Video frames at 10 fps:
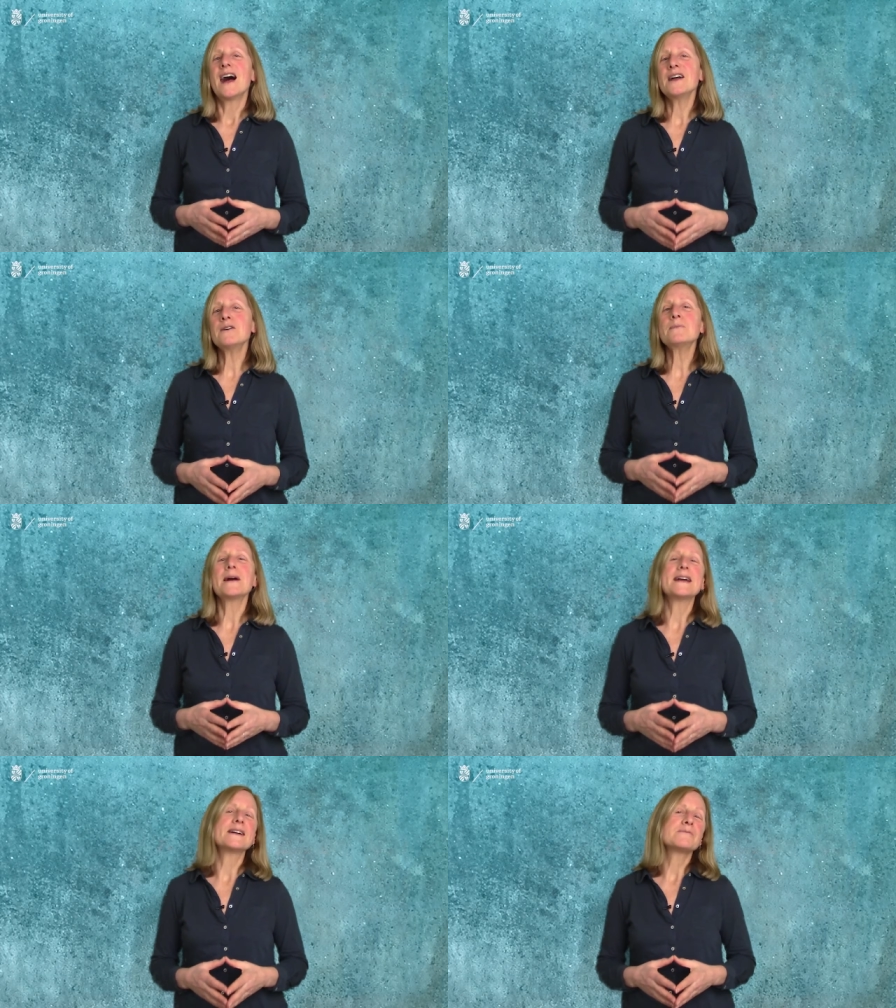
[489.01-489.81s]
I hope
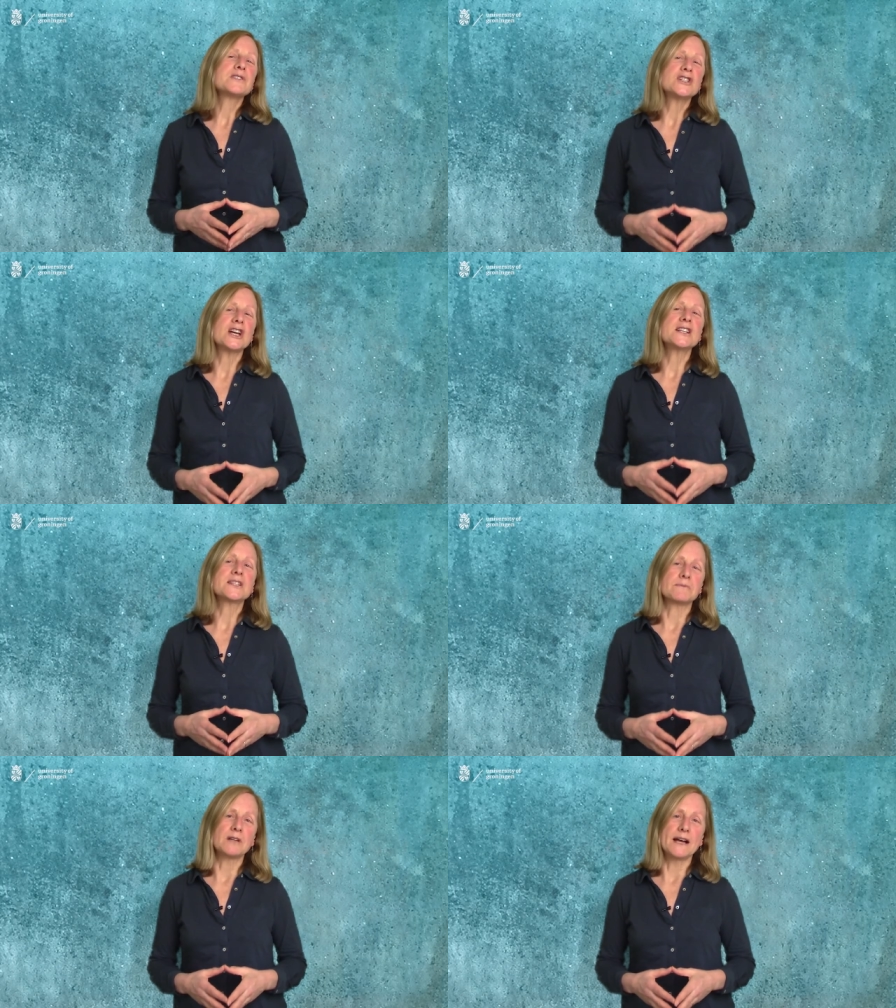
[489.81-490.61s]
I helped shed
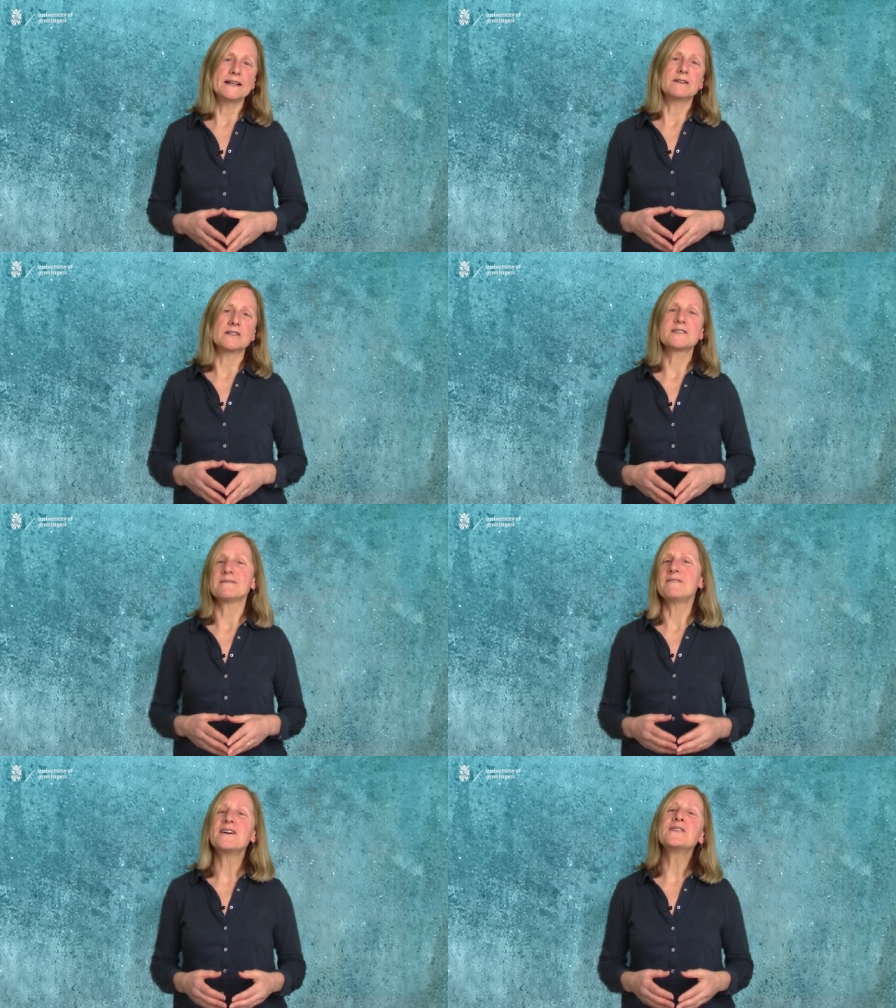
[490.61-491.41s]
some light on
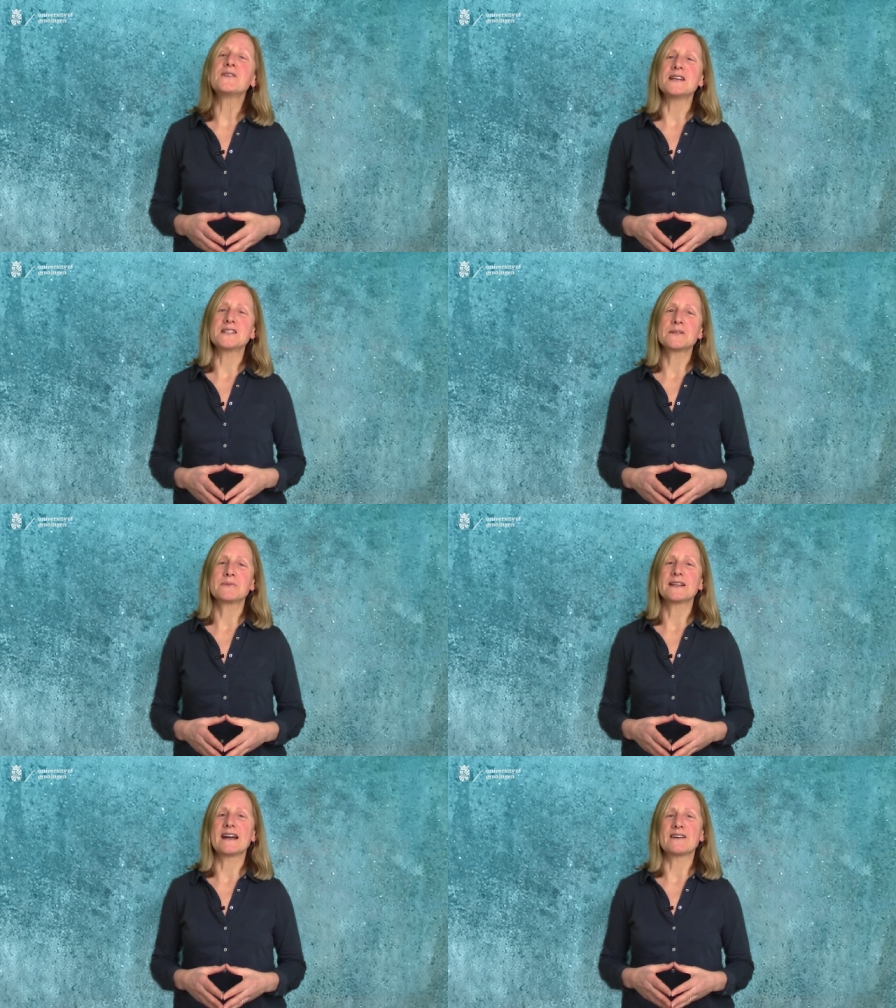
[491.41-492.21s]
some fun ways to
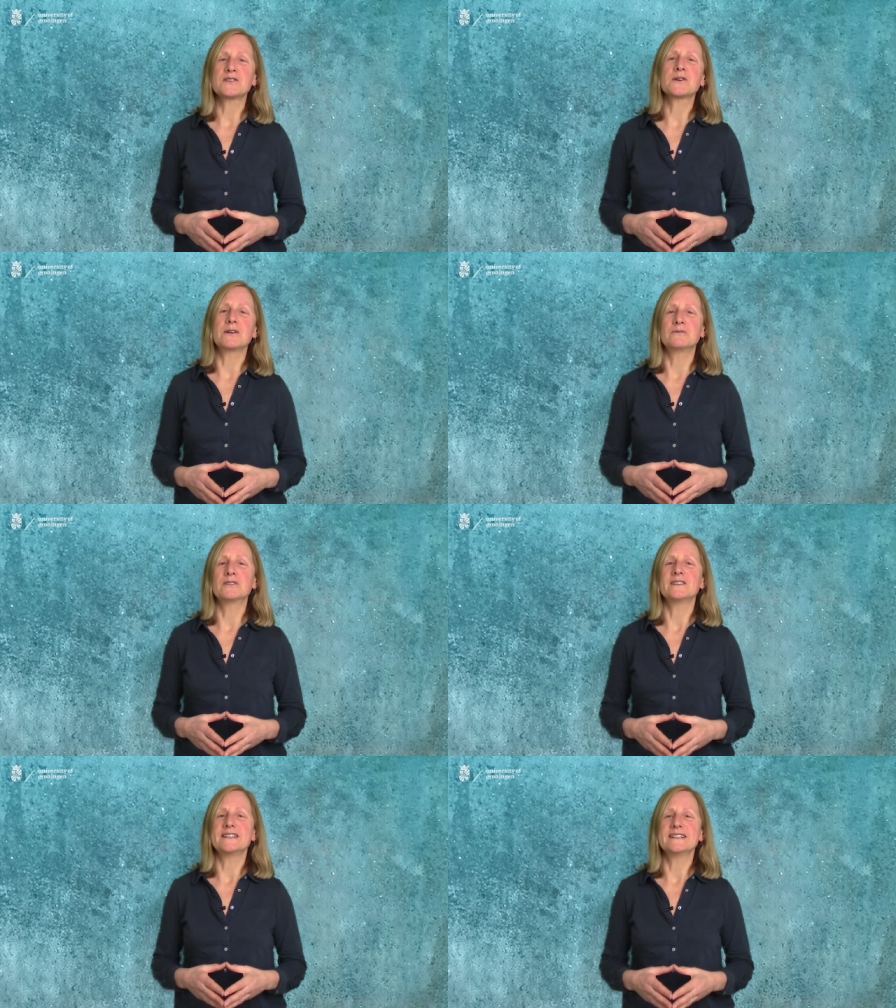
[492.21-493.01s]
bring the outside
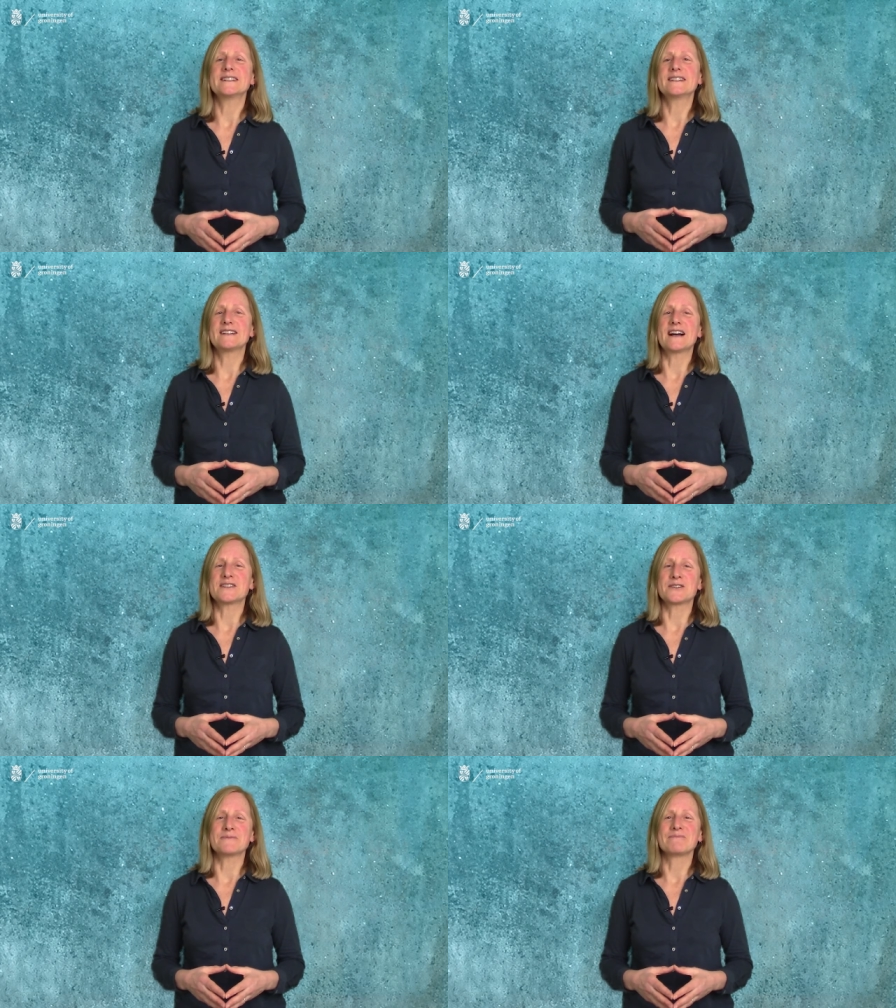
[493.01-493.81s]
world into the
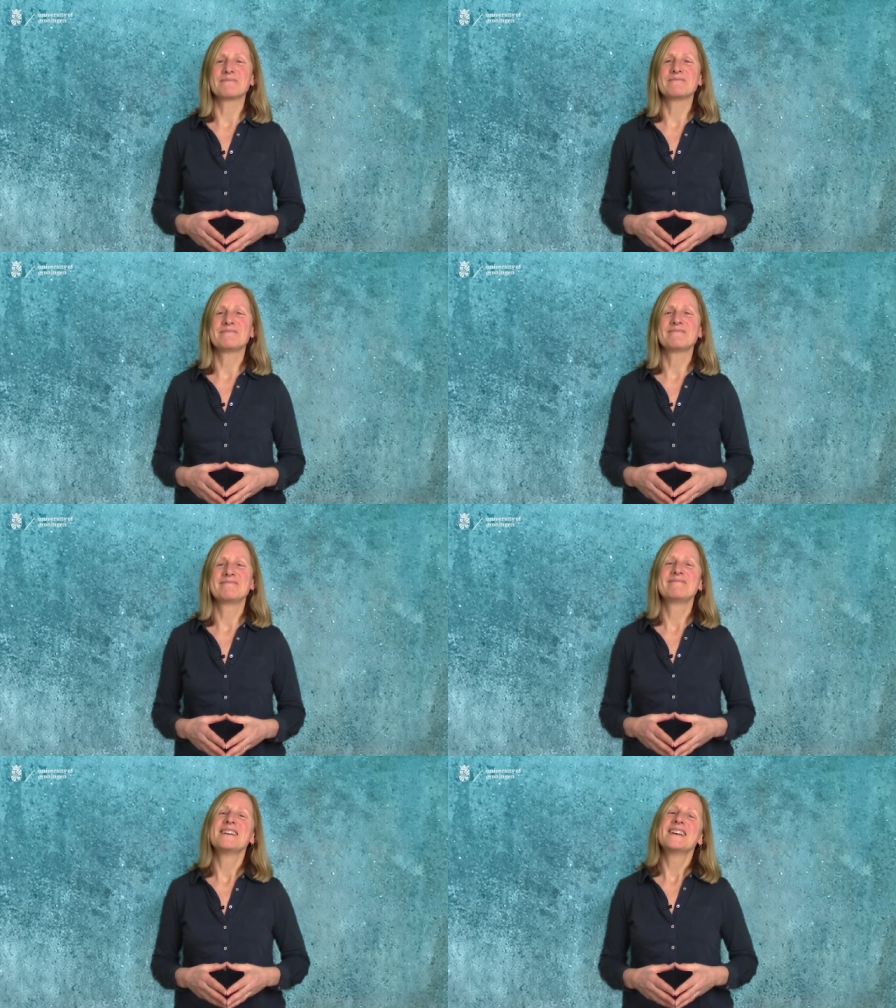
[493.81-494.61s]
classroom.
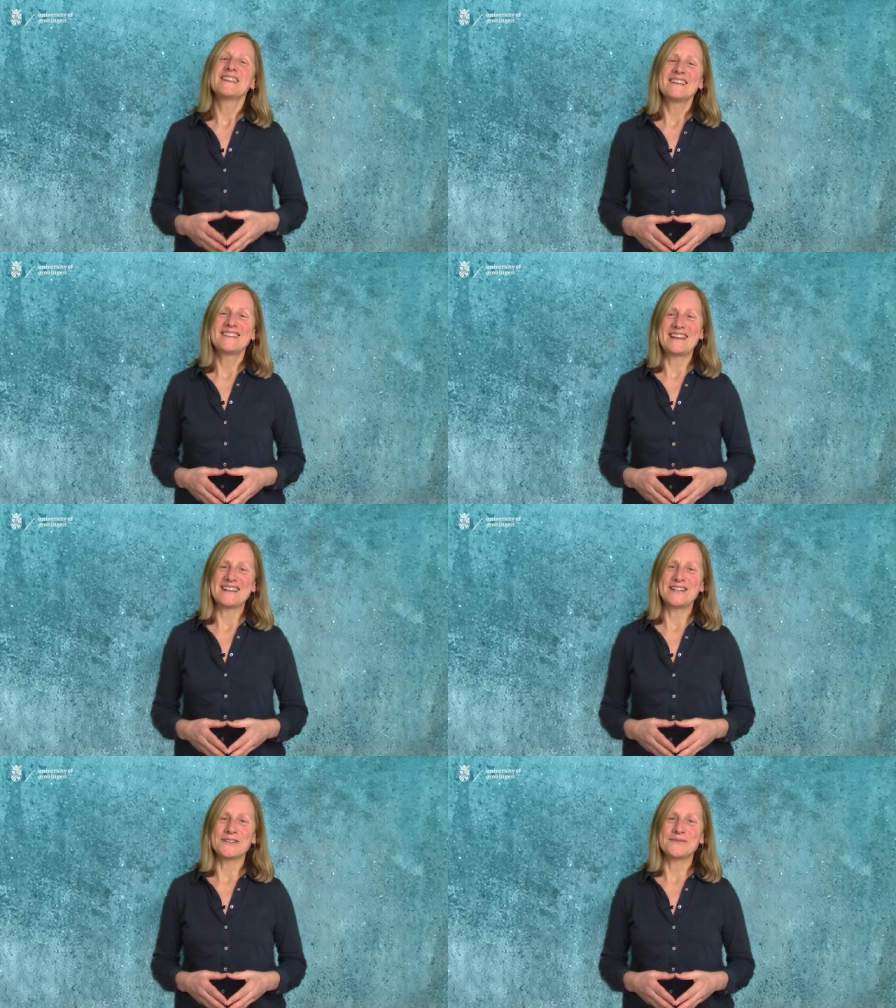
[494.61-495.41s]

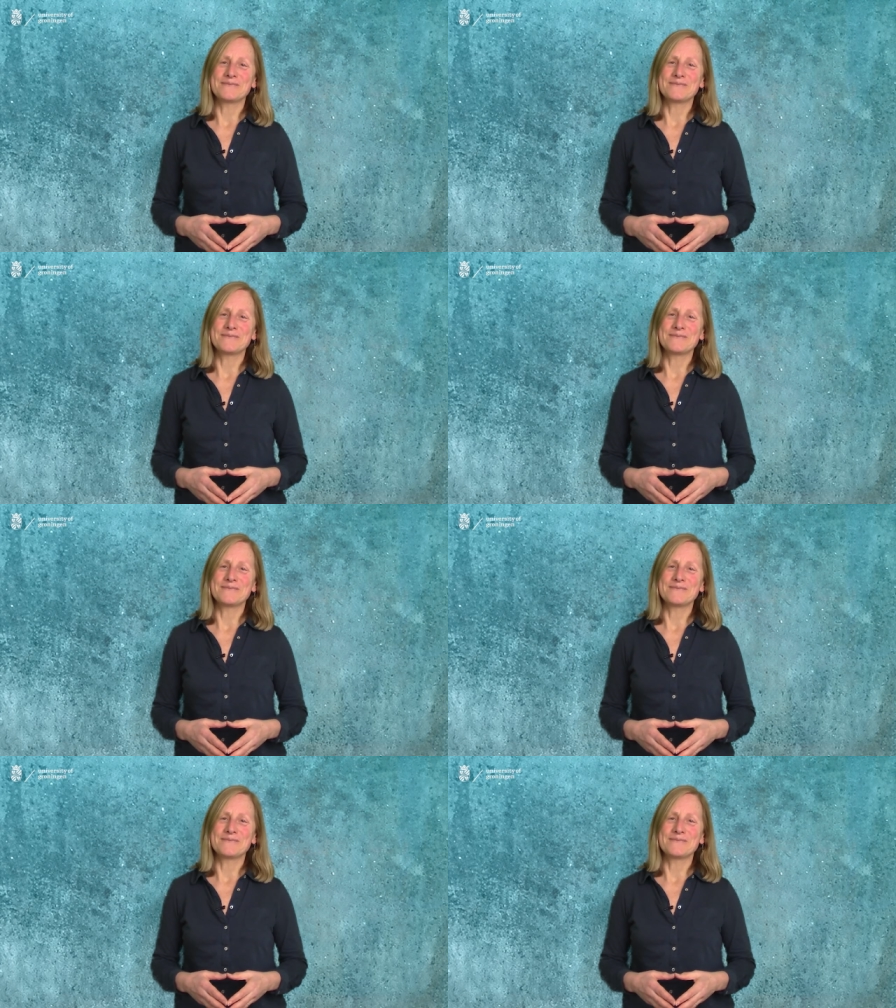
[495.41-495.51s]
Thank you.